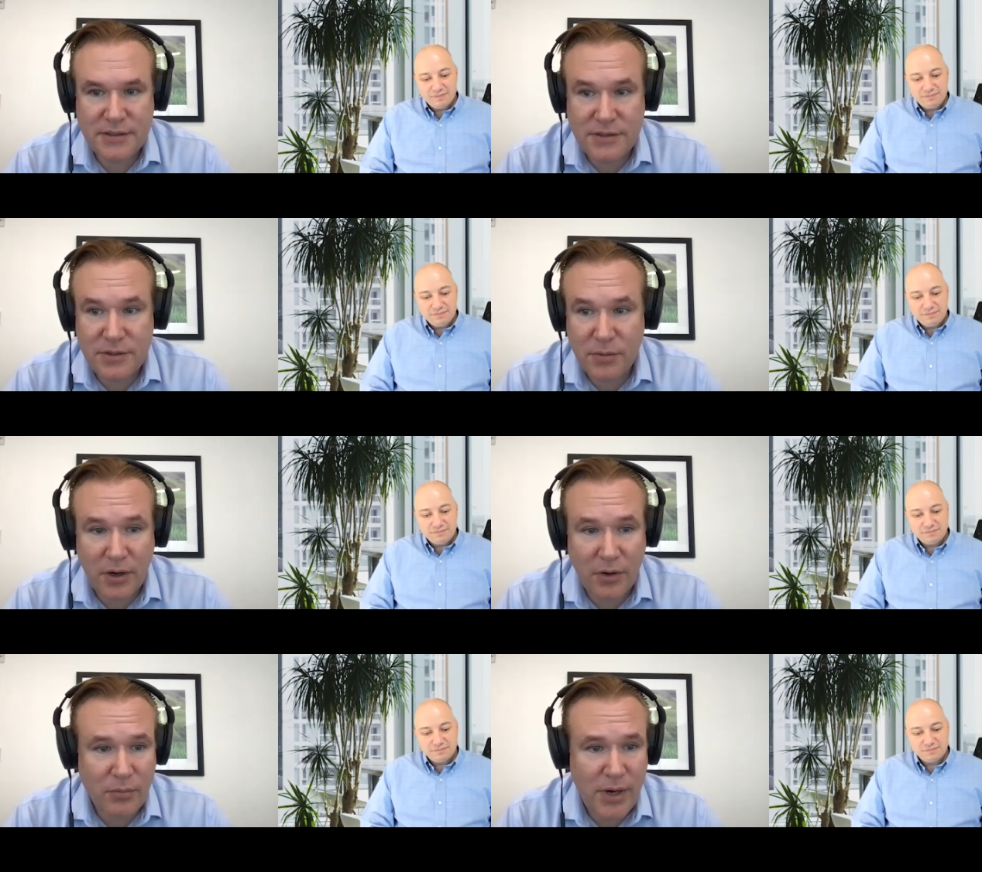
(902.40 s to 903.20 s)
Speaker 1: is
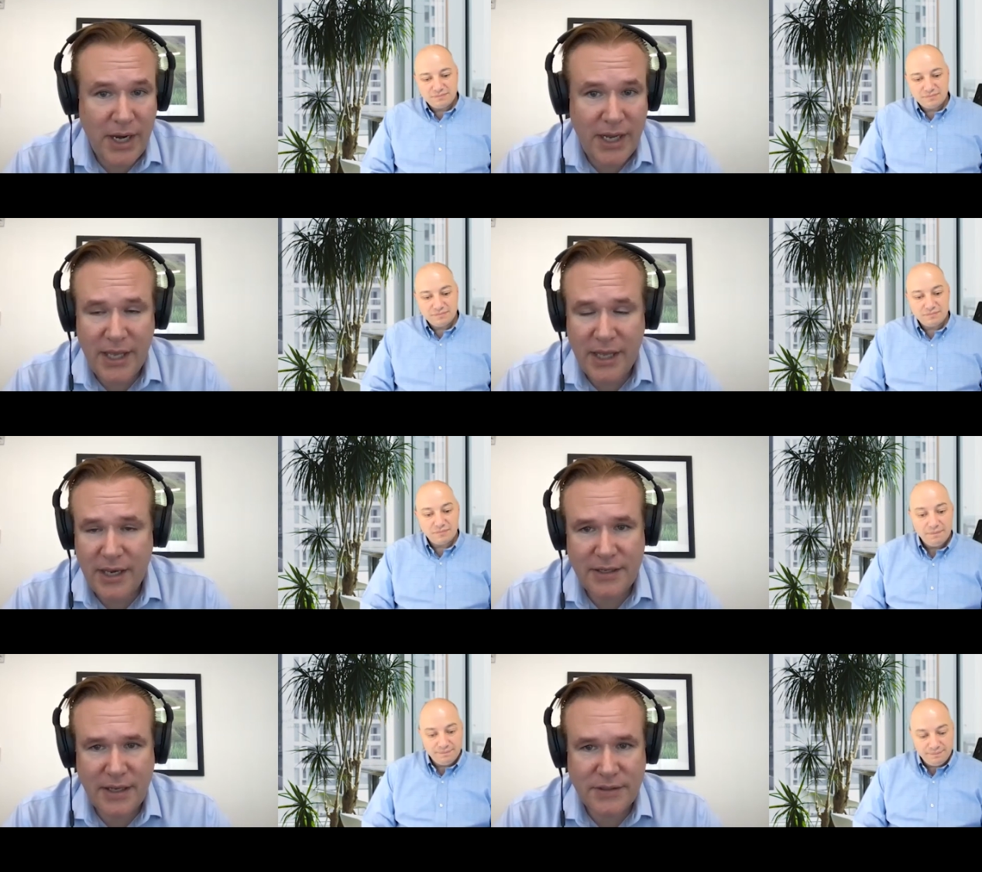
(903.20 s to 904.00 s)
doing already,
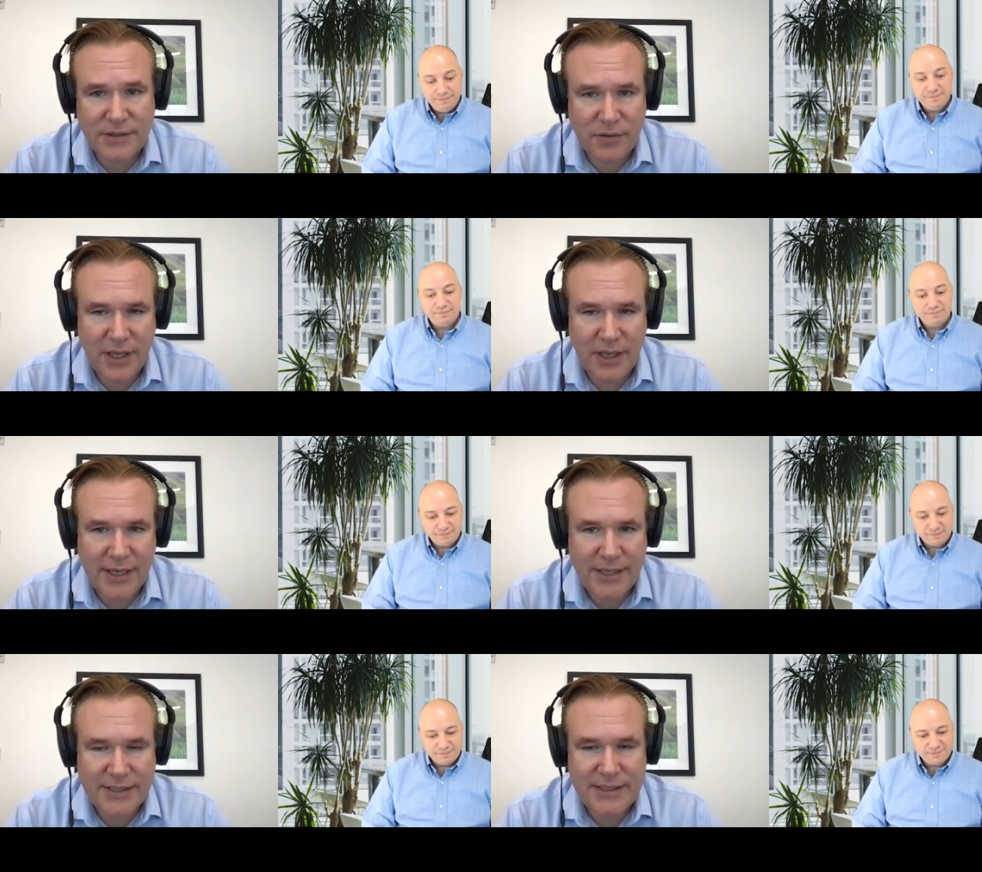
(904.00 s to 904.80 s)
and and certainly
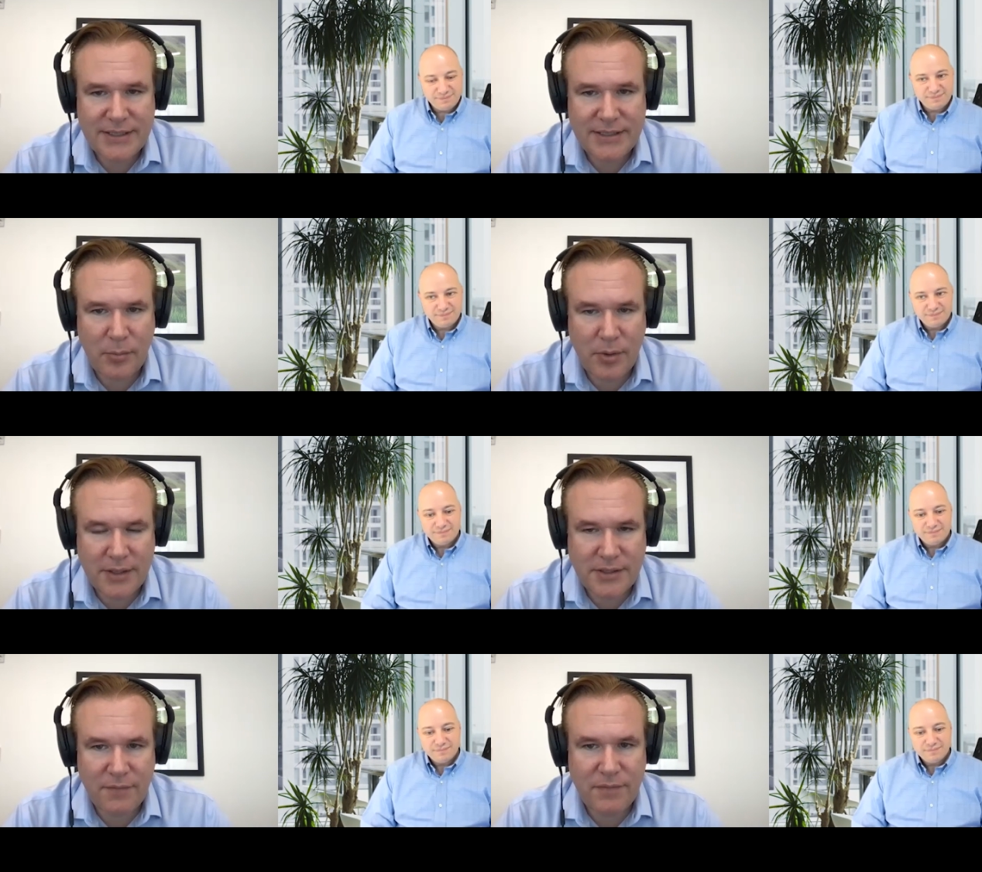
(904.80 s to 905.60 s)
I can see some
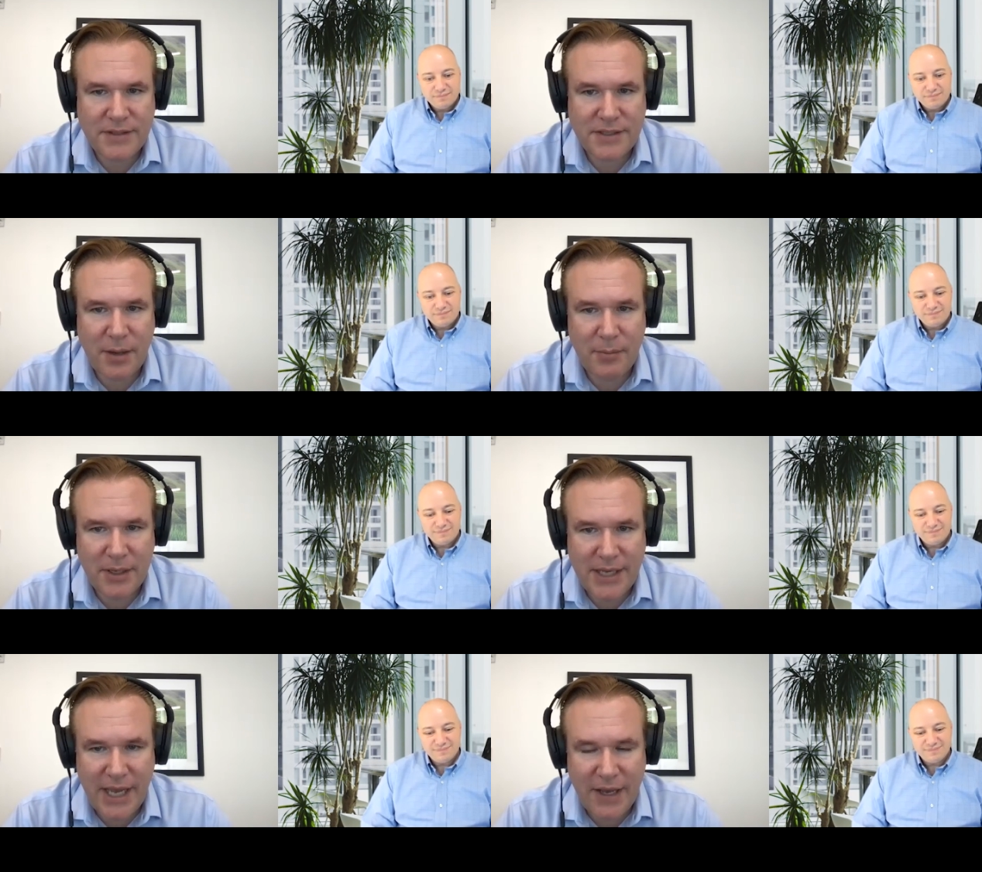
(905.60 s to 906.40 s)
of the stuff that's
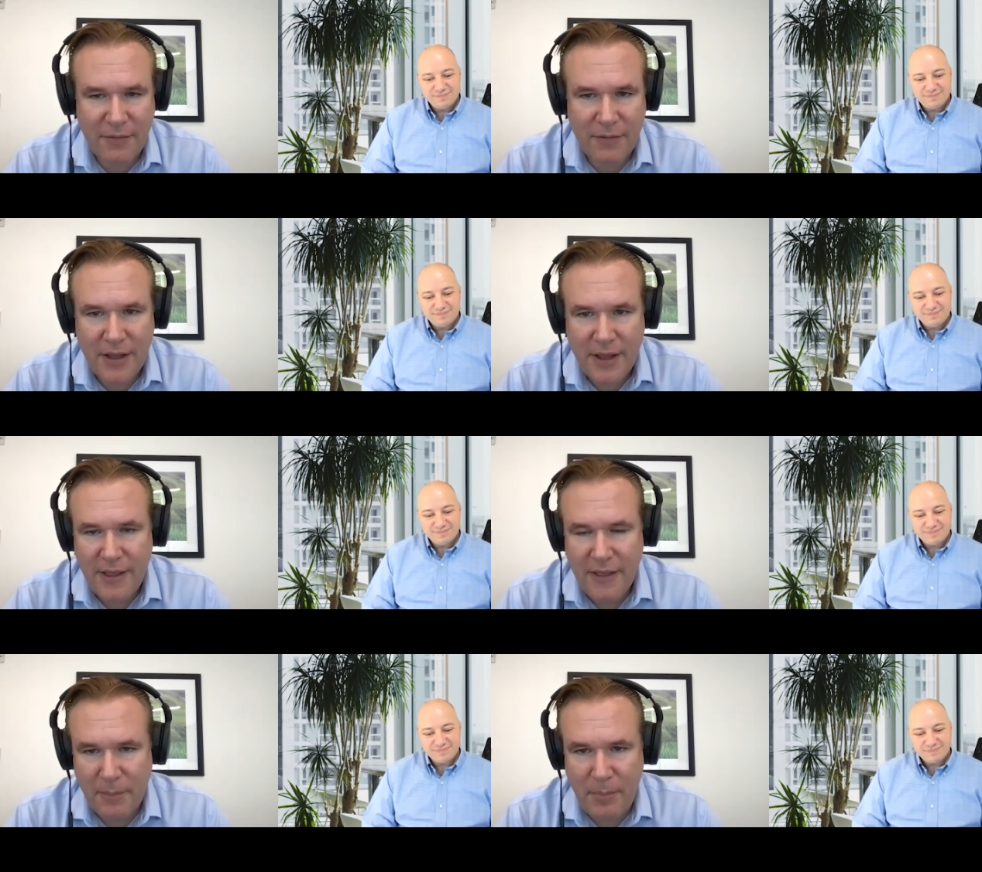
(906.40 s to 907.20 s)
coming down
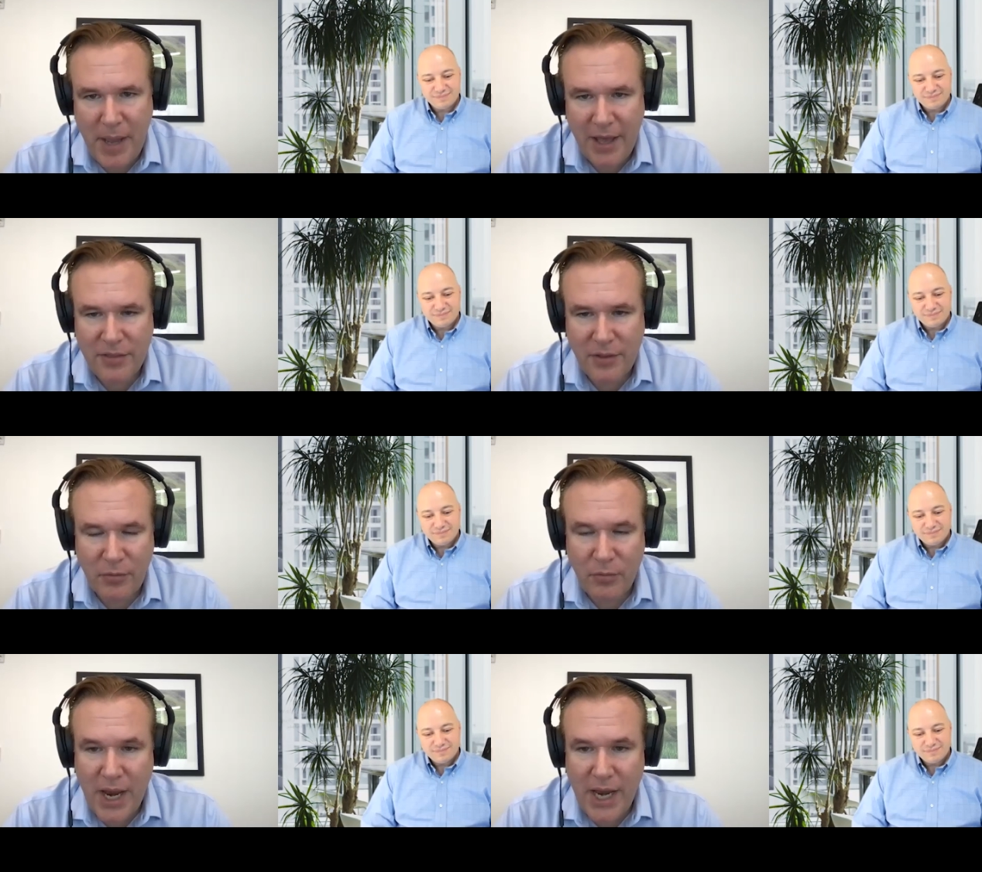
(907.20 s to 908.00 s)
the path
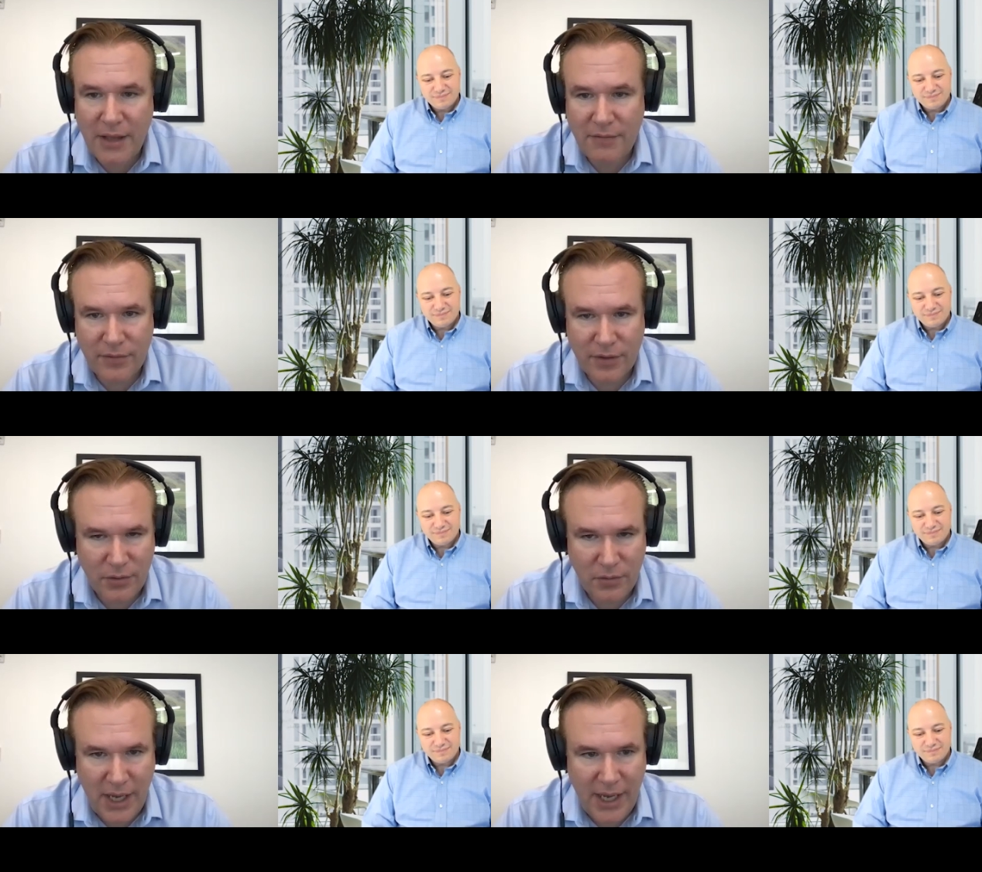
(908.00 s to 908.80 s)
already for
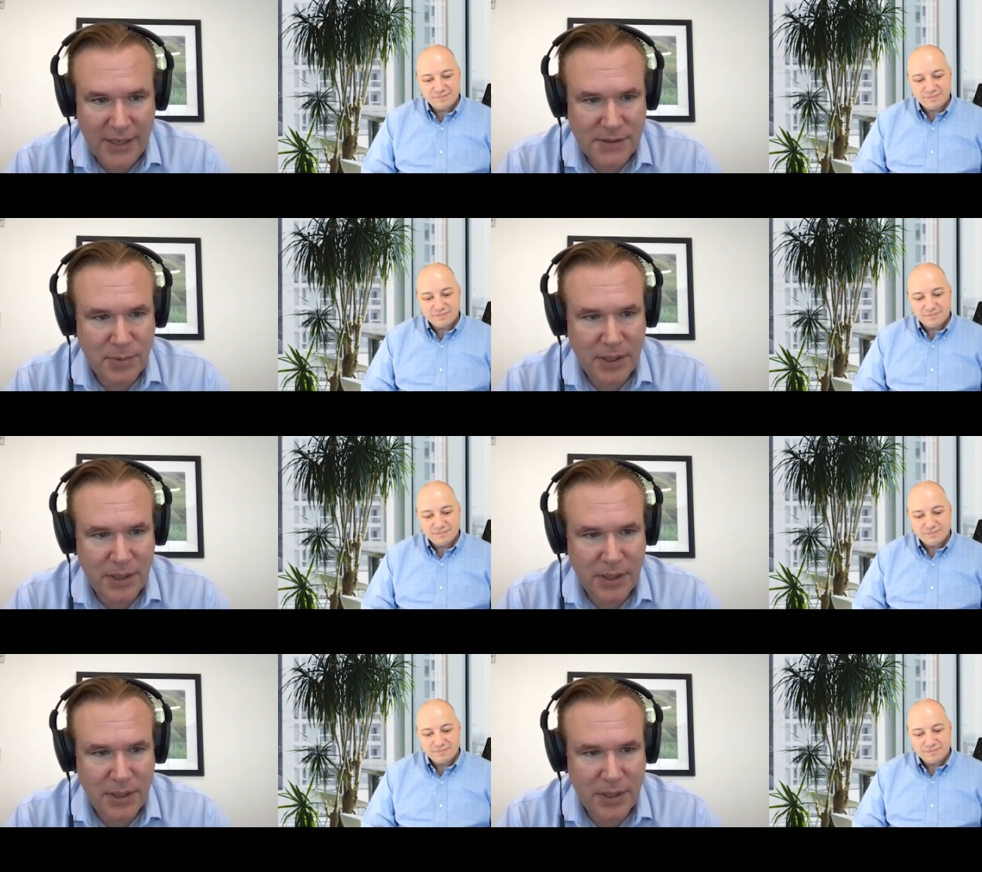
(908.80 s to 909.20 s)
you guys.